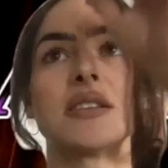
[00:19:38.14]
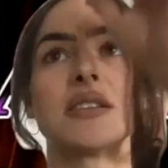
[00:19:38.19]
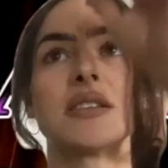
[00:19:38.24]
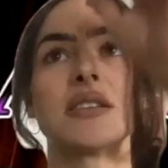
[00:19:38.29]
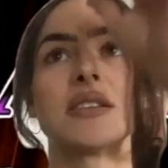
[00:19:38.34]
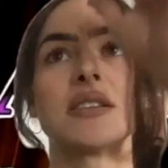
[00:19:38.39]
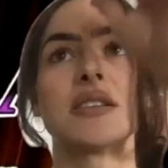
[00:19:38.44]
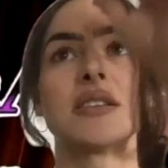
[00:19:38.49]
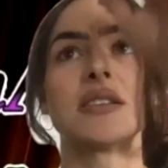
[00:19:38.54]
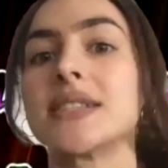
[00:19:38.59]

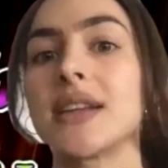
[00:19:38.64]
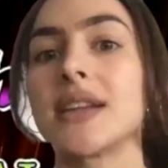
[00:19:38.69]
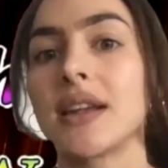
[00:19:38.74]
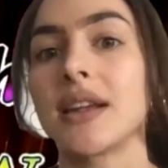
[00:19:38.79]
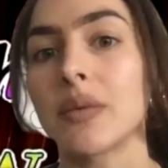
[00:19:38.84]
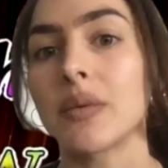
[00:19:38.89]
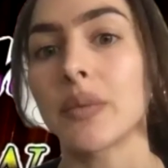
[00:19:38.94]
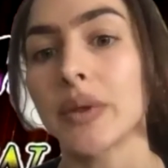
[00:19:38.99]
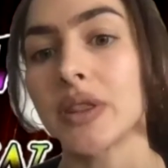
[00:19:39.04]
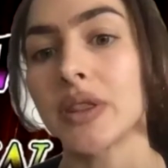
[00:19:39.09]
I
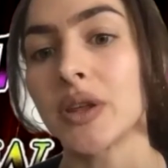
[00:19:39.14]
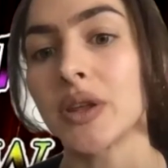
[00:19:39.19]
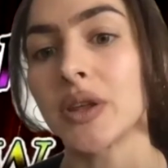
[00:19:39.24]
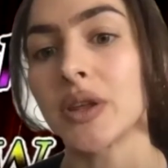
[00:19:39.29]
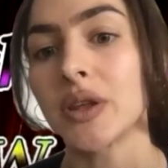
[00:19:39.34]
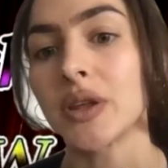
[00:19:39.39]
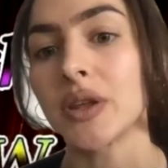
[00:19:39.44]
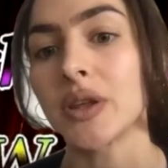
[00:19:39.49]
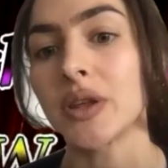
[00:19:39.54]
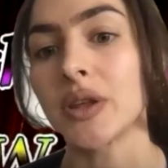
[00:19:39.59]
resonated with
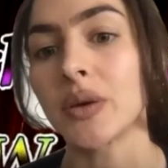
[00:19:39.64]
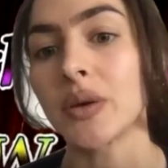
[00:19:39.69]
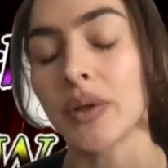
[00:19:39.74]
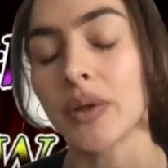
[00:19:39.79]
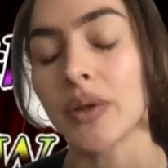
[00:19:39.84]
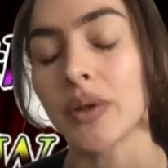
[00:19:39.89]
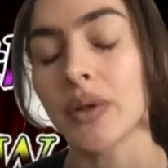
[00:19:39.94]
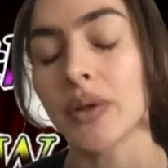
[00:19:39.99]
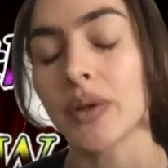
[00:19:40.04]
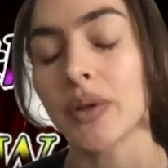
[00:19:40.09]
you a
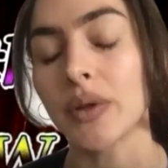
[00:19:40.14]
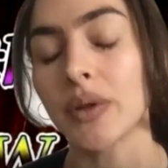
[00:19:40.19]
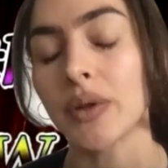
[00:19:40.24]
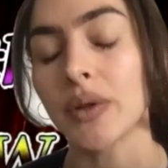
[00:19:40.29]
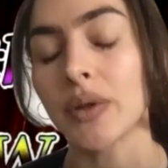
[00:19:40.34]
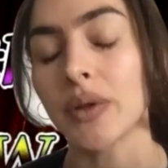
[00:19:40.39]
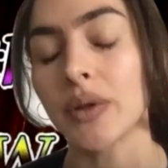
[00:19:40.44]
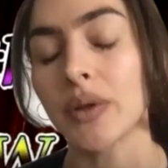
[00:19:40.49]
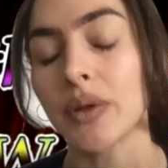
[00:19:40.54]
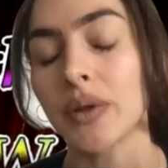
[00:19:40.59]
lot
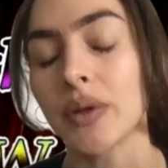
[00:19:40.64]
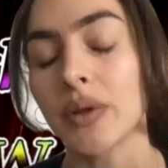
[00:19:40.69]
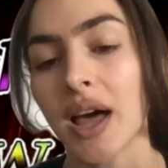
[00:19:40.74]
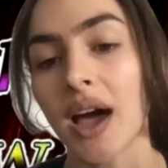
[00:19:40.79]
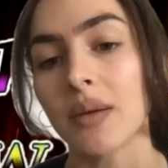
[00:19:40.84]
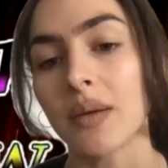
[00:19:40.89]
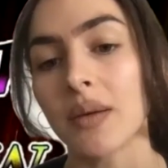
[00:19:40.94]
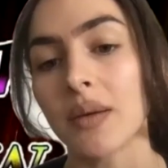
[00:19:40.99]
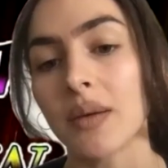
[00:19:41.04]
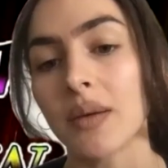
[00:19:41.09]
because
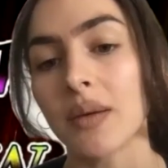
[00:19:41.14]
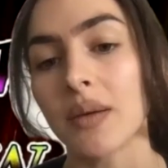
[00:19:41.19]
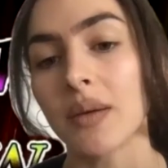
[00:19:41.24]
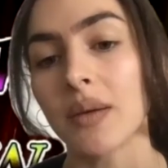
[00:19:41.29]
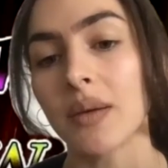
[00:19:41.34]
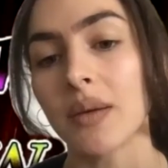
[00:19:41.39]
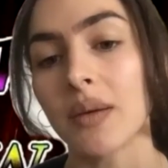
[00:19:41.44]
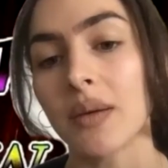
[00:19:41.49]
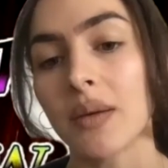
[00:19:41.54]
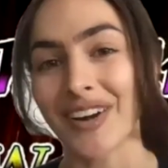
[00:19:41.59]
that was my
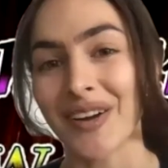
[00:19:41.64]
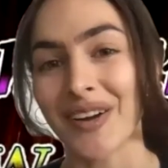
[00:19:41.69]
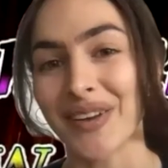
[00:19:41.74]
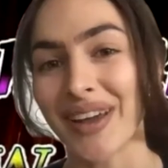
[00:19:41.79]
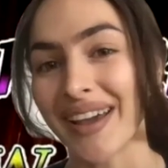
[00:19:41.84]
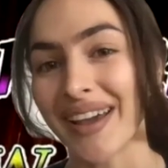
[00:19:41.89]
background.